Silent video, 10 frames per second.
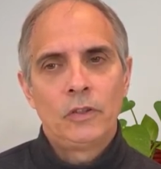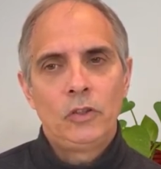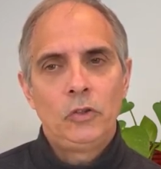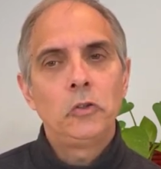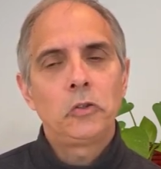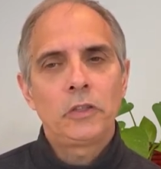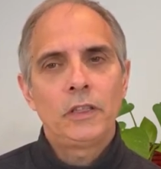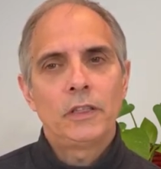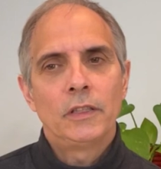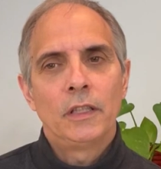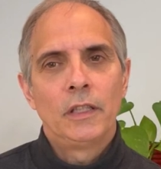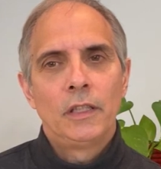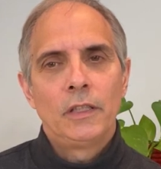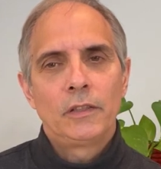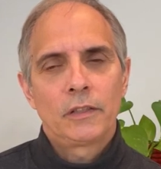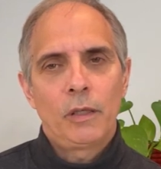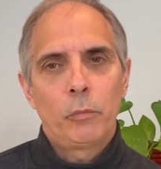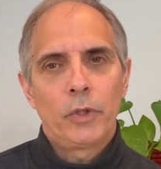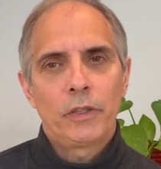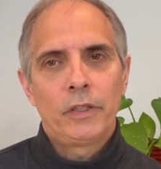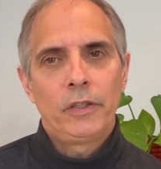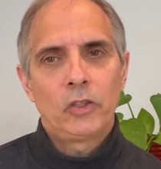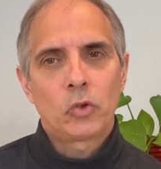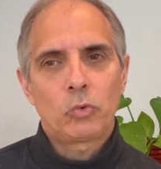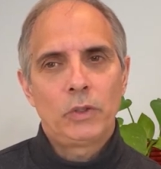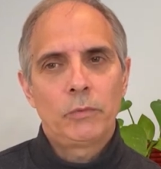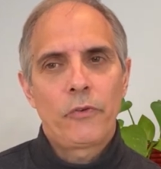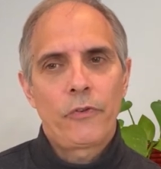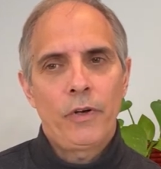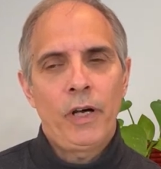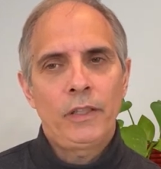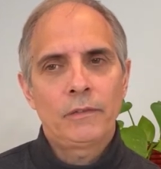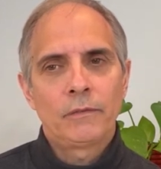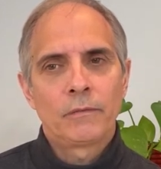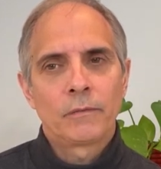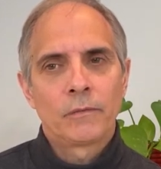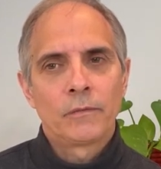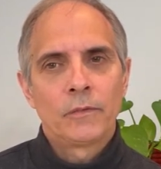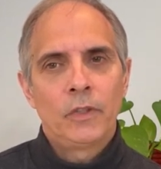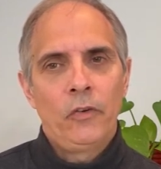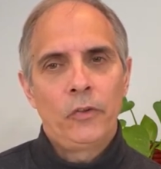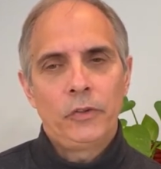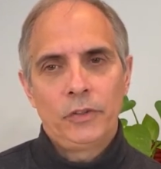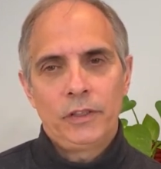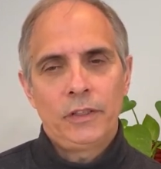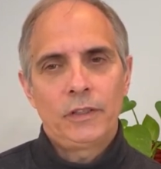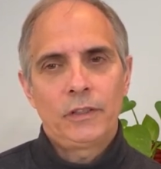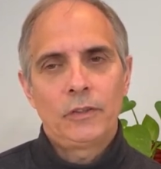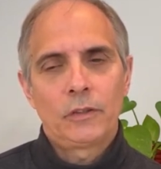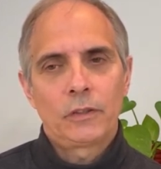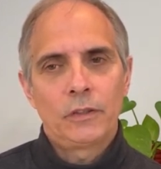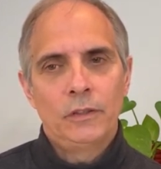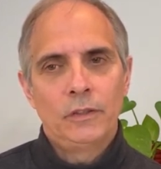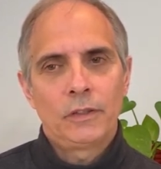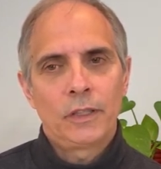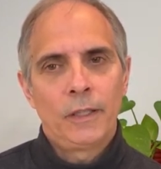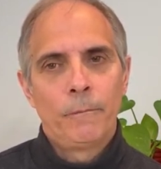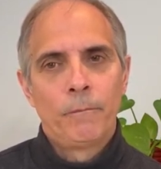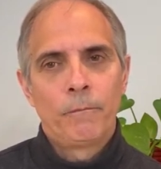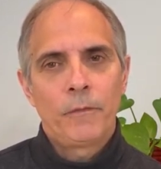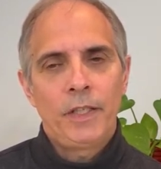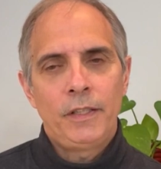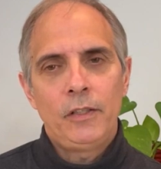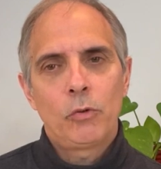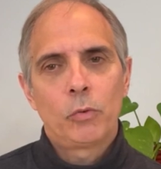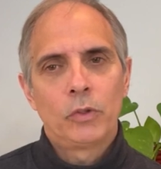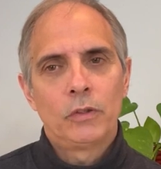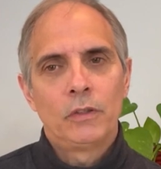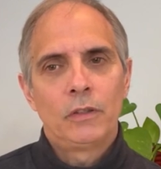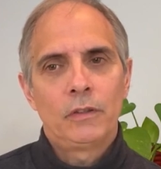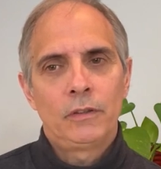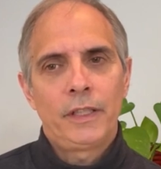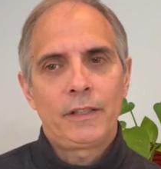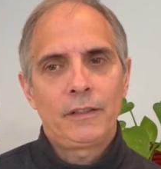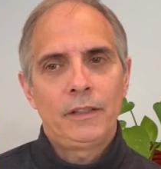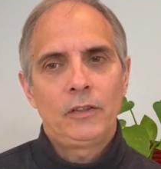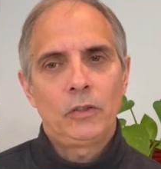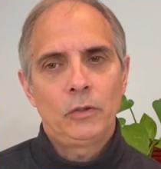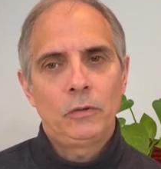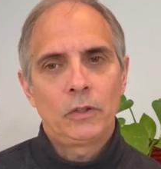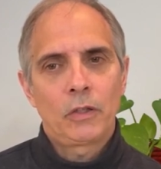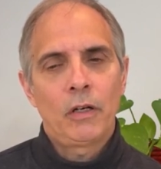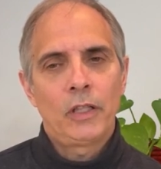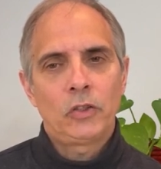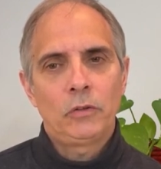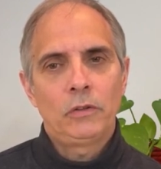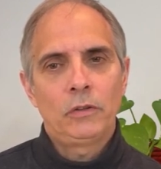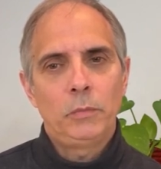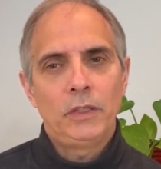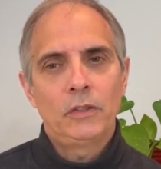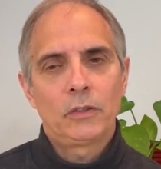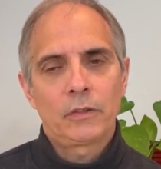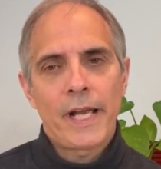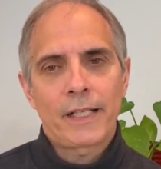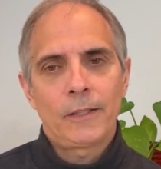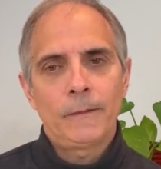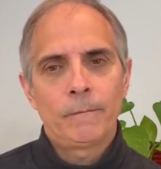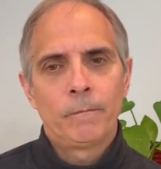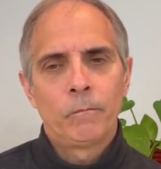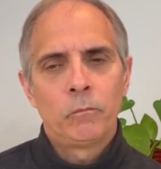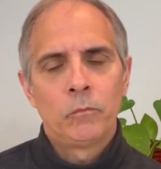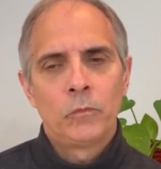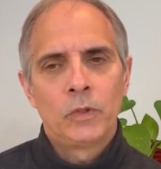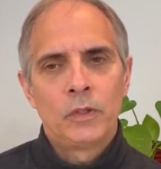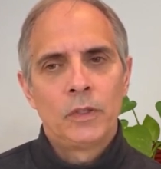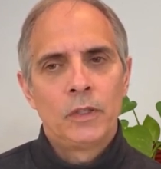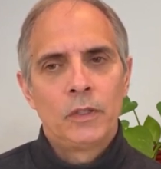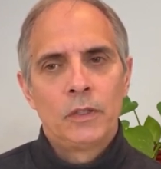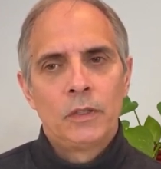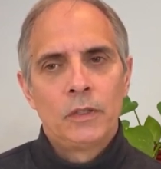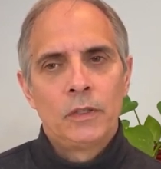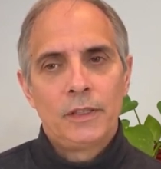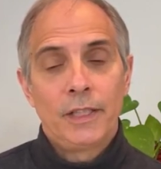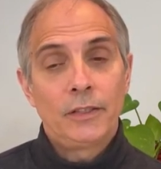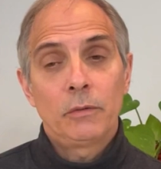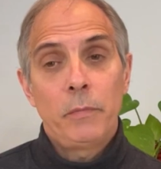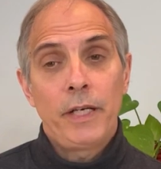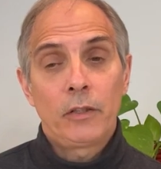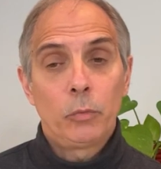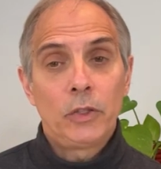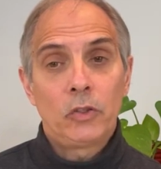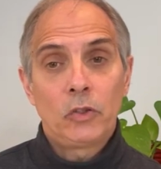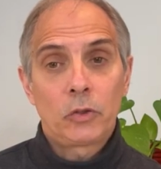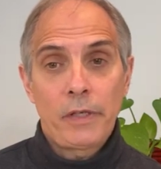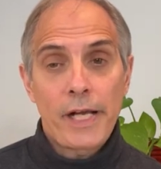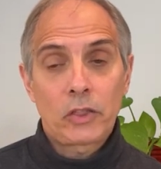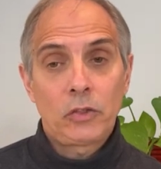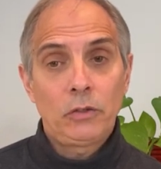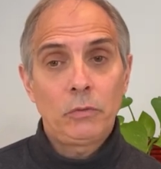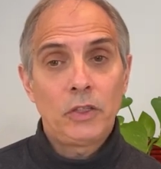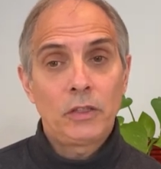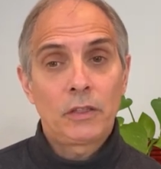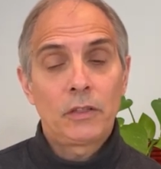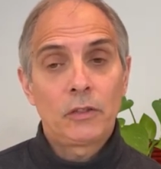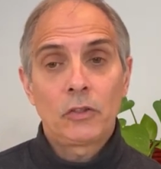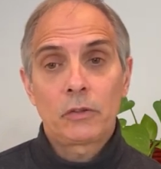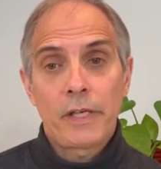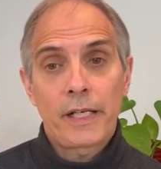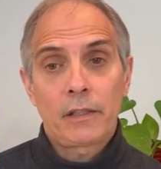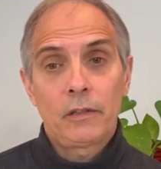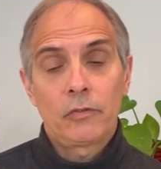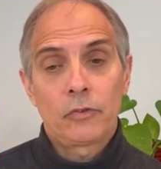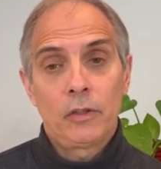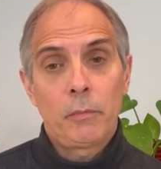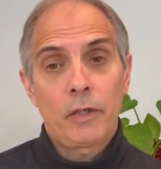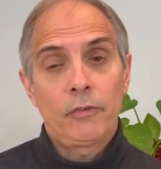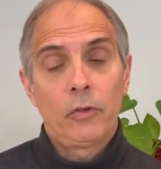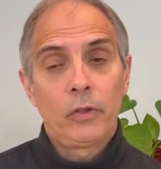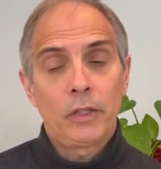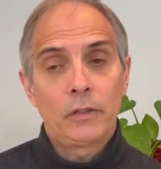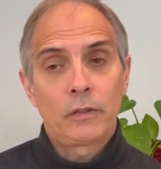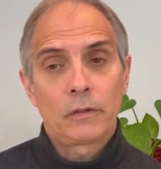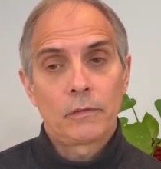usually to somewhere in the stream of thought, although your tinnitus is an equal likely to cause you to be distracted. It doesn't matter what distracts you, we just get distracted from our focus.